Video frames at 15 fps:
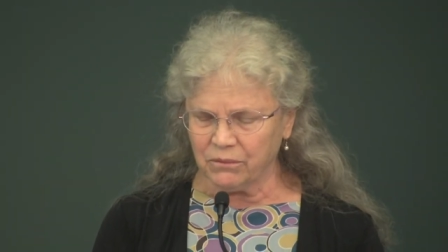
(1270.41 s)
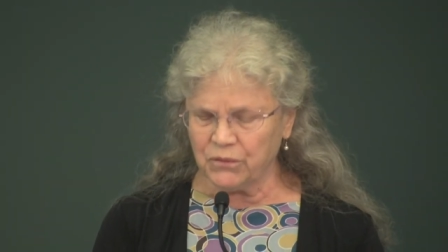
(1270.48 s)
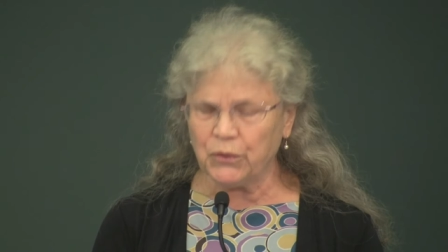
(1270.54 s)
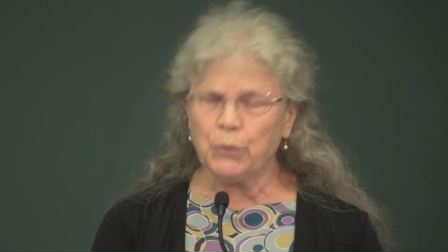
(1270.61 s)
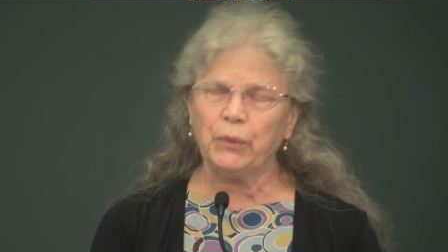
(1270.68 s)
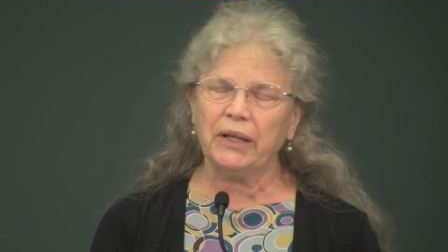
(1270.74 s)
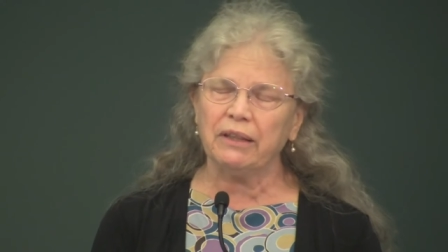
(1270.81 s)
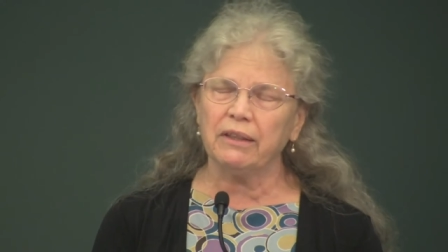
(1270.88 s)

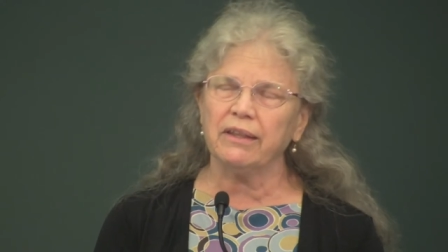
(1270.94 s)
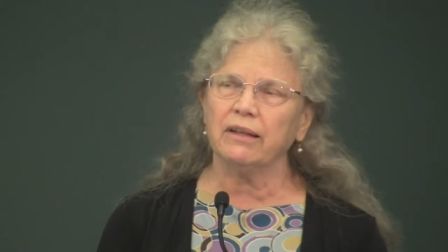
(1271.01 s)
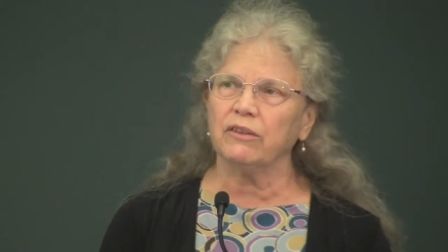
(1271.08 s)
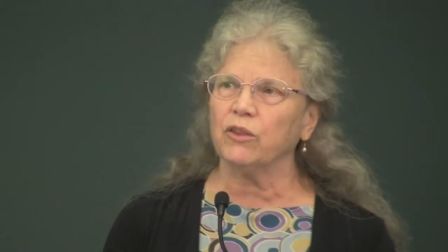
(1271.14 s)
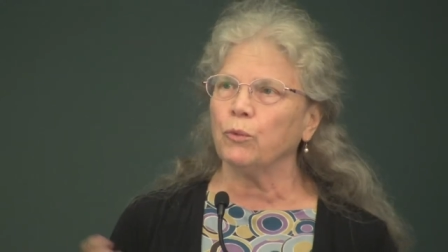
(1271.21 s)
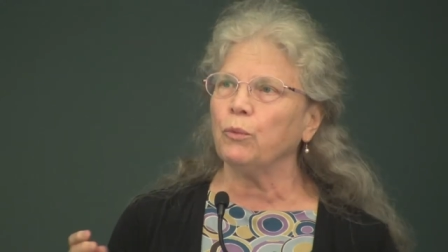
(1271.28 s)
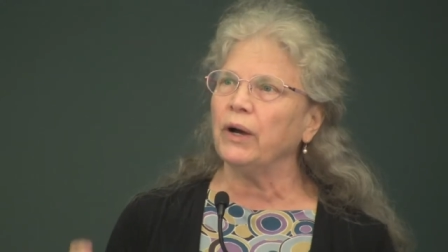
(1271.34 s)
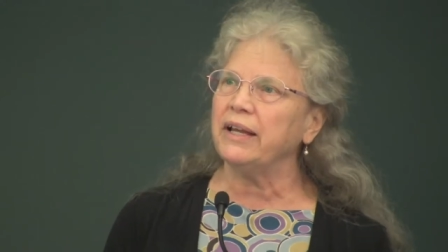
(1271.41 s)
For one thing,
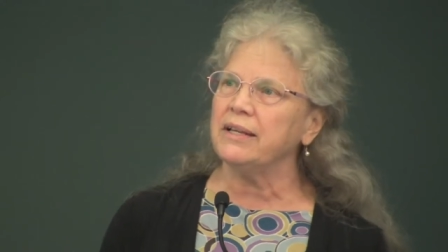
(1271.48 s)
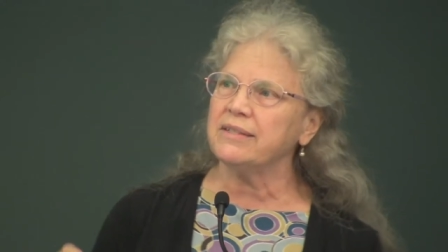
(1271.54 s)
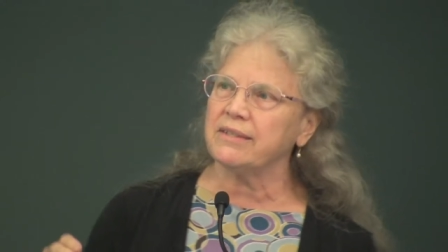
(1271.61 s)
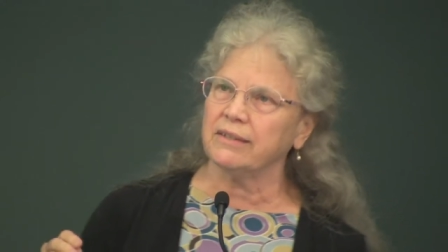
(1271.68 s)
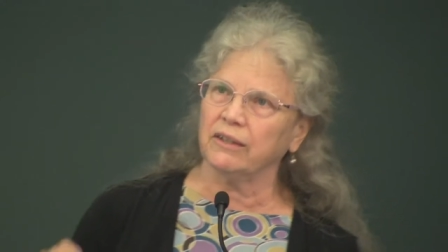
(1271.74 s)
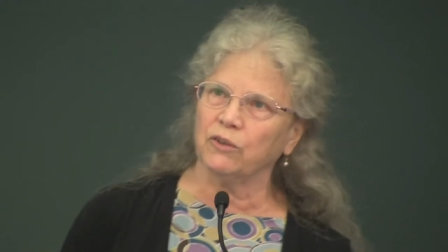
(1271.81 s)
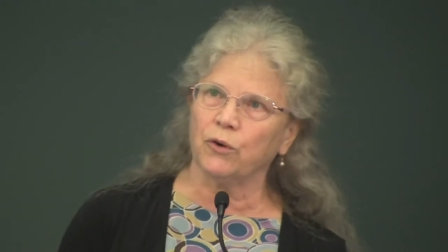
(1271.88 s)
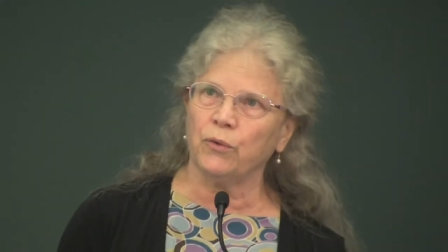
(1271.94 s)
the
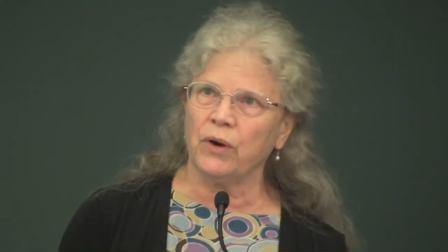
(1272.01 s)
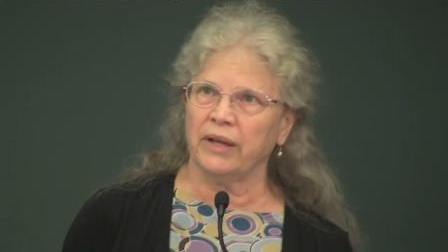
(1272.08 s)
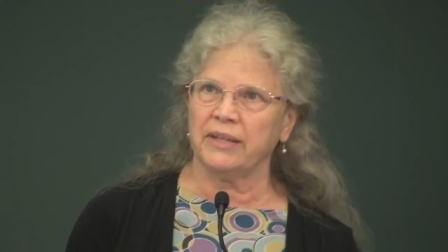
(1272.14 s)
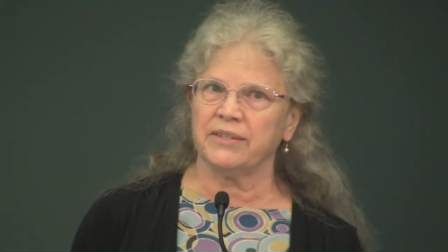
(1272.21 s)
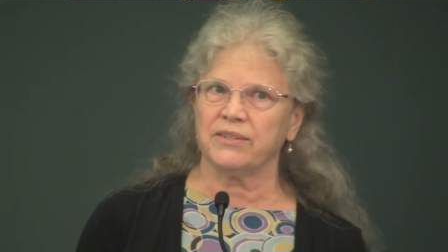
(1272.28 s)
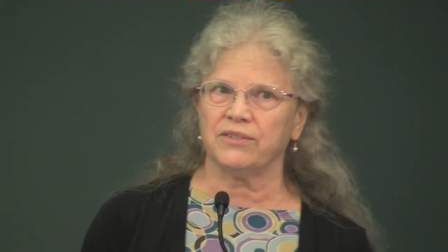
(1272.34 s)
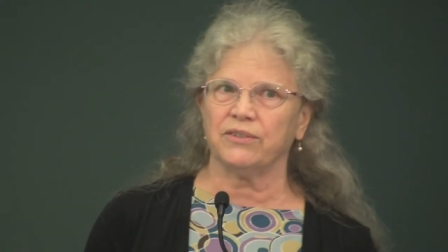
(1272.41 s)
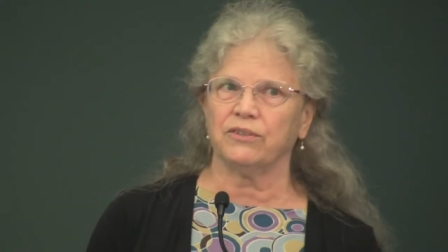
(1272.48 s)
ways that
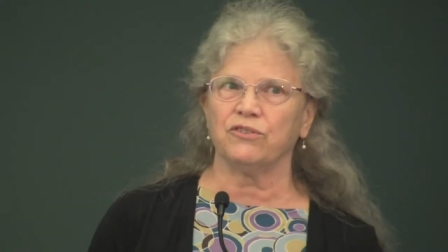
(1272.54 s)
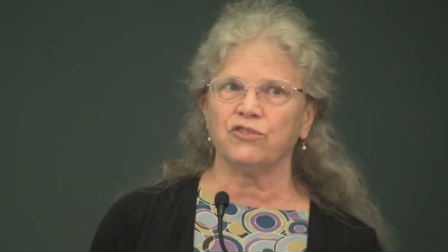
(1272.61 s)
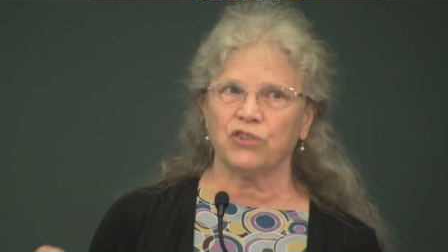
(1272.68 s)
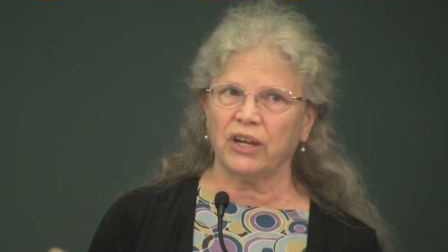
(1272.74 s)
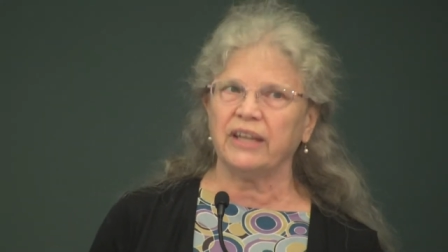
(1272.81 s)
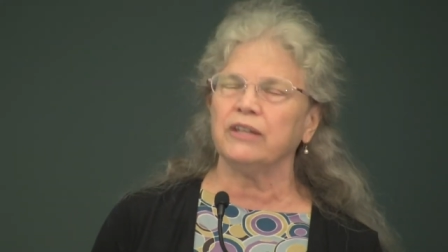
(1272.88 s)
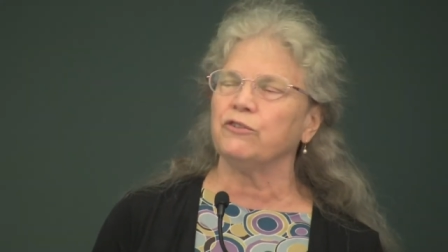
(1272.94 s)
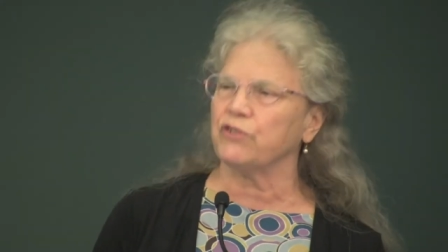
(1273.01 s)
Christ
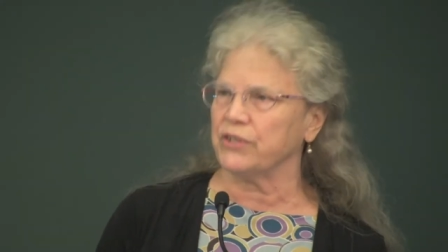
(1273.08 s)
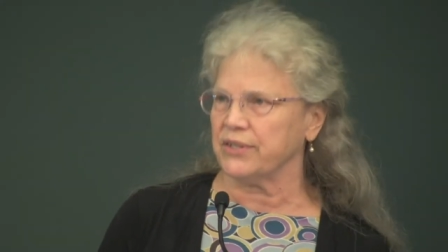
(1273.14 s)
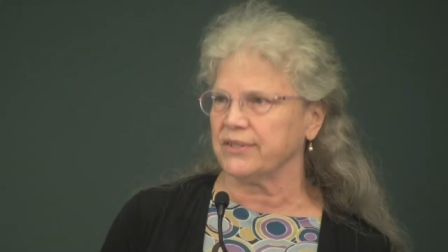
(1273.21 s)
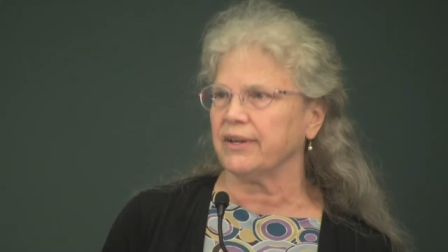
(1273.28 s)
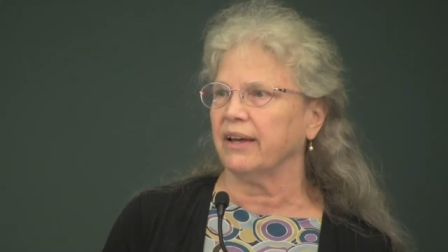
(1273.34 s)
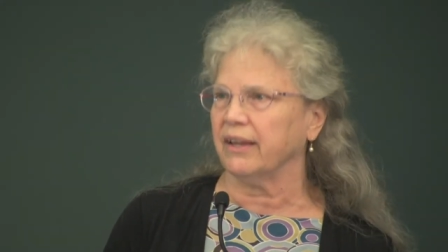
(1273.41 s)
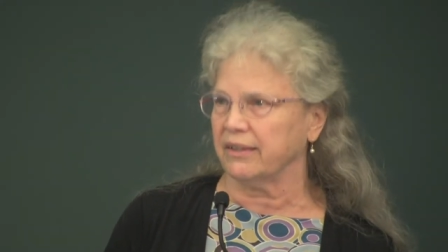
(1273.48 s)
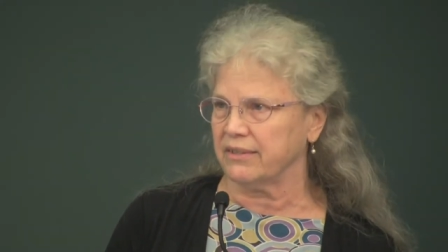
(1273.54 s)

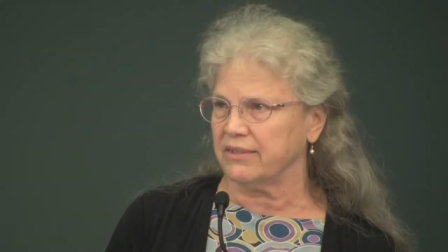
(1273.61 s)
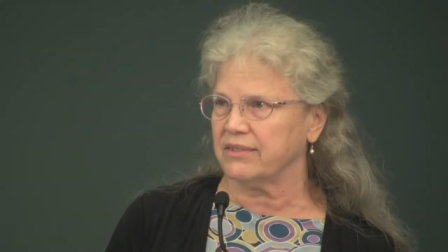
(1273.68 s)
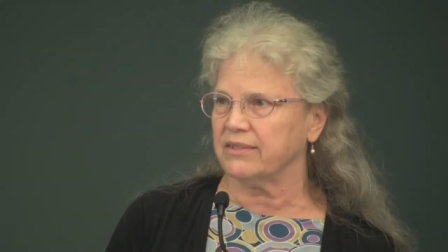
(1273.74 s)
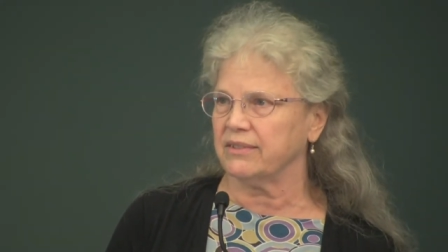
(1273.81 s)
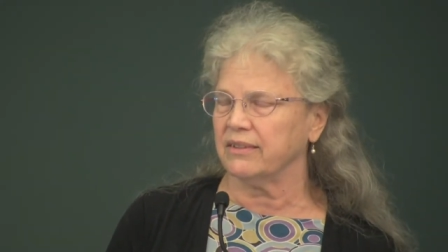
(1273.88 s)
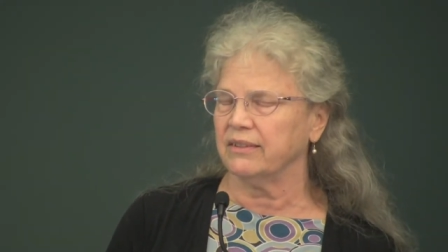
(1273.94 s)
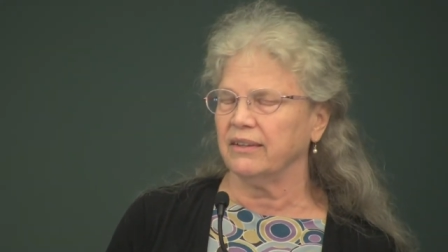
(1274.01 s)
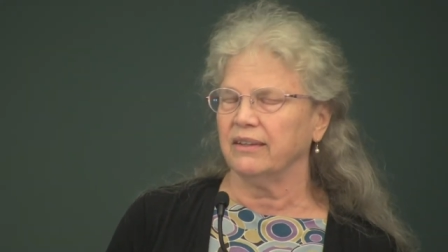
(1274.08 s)
changes
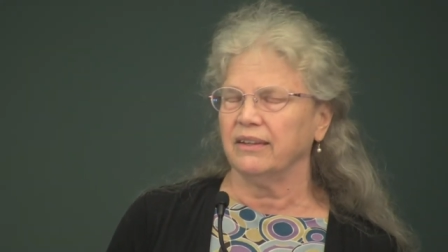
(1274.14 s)
us,